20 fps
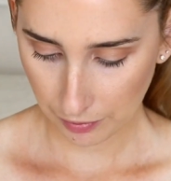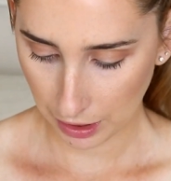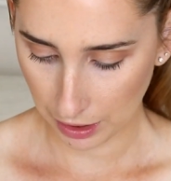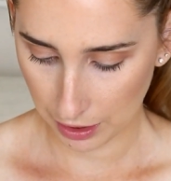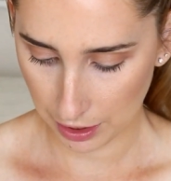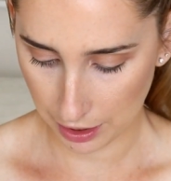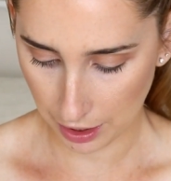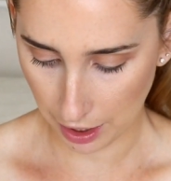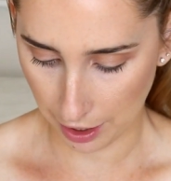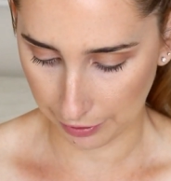
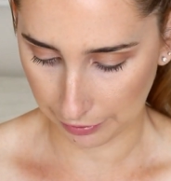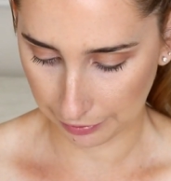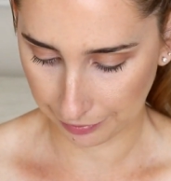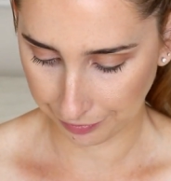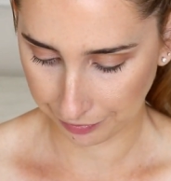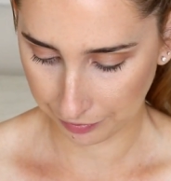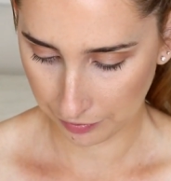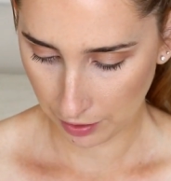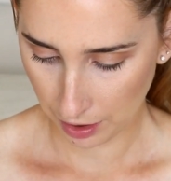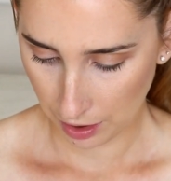So
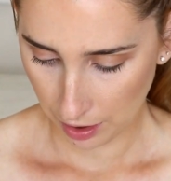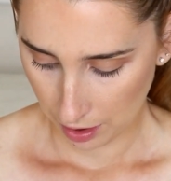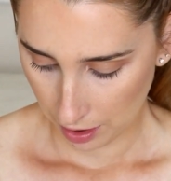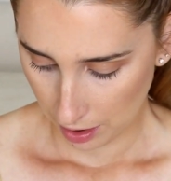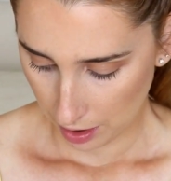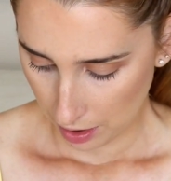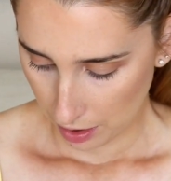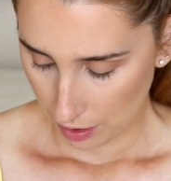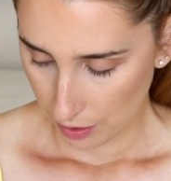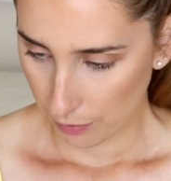
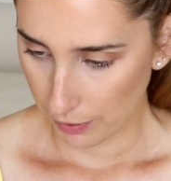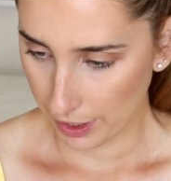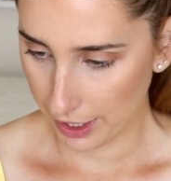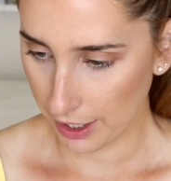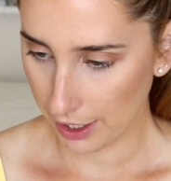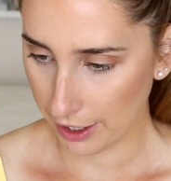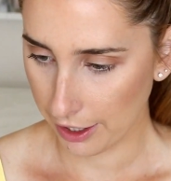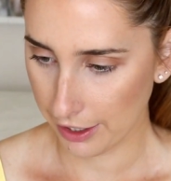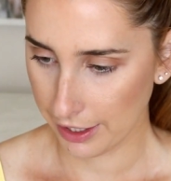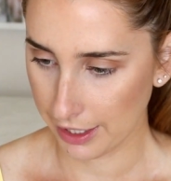when I
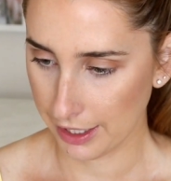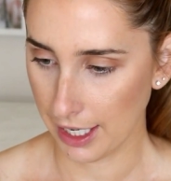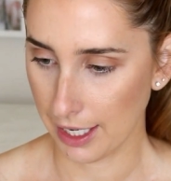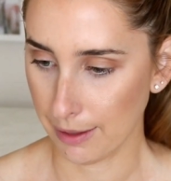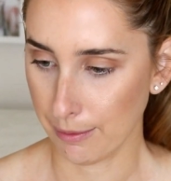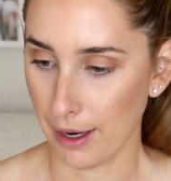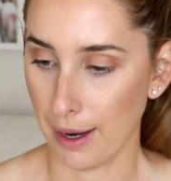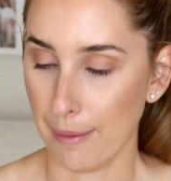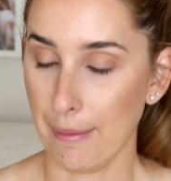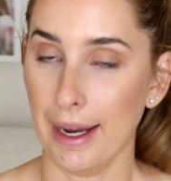go to take
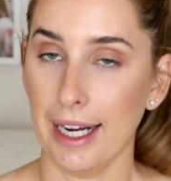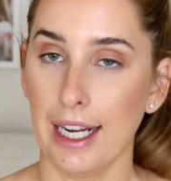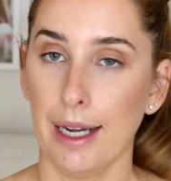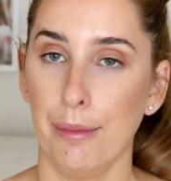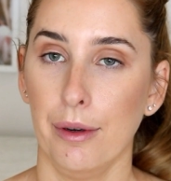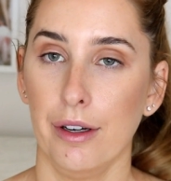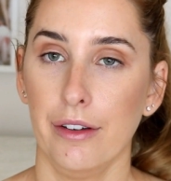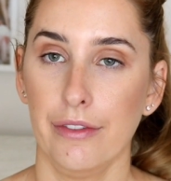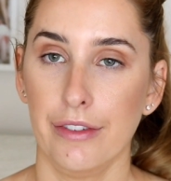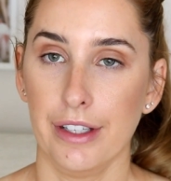my makeup
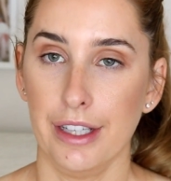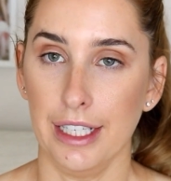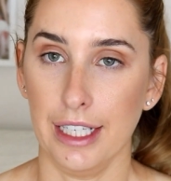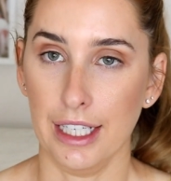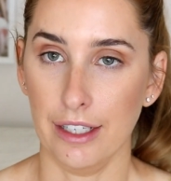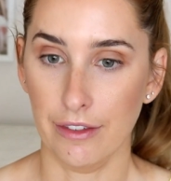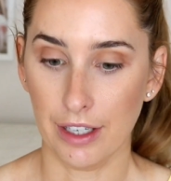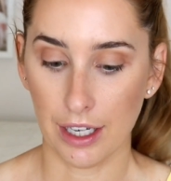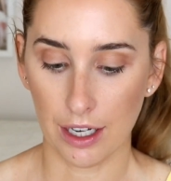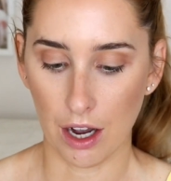off in the
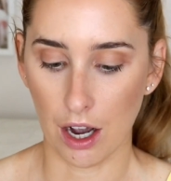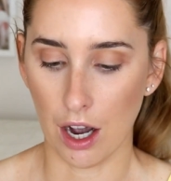evening,